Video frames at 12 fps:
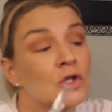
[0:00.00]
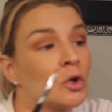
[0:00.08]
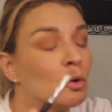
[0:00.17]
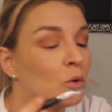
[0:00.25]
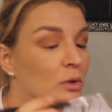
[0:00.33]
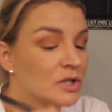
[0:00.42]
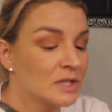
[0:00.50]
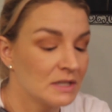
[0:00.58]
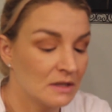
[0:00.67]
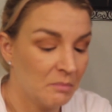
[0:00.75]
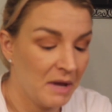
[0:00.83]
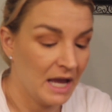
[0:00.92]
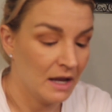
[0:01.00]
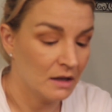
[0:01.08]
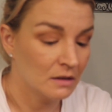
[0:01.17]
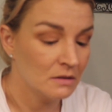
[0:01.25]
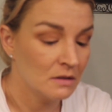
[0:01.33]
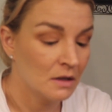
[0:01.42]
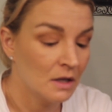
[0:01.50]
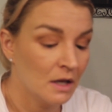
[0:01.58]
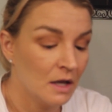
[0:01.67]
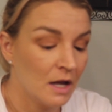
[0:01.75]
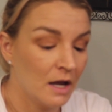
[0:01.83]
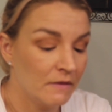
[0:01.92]
so gorgeous in the pan,
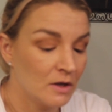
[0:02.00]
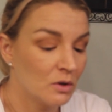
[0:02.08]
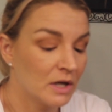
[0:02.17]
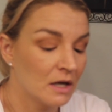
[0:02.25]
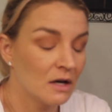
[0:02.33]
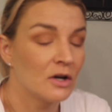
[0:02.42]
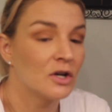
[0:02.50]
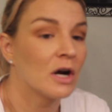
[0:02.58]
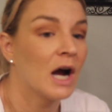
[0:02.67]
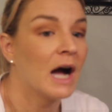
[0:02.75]
and then you get it on your